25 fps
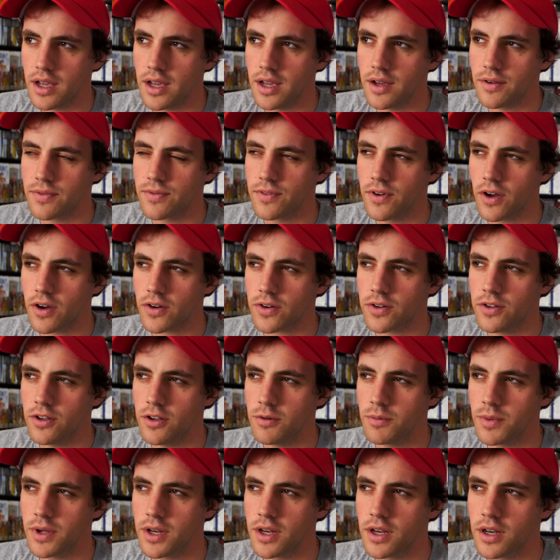If not
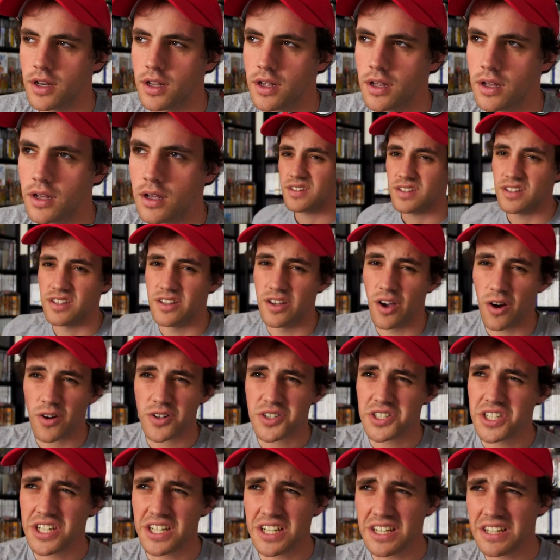human,
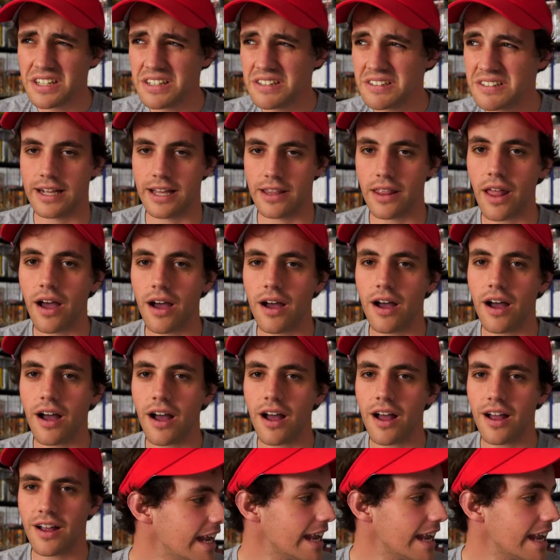Yoshi? Come on.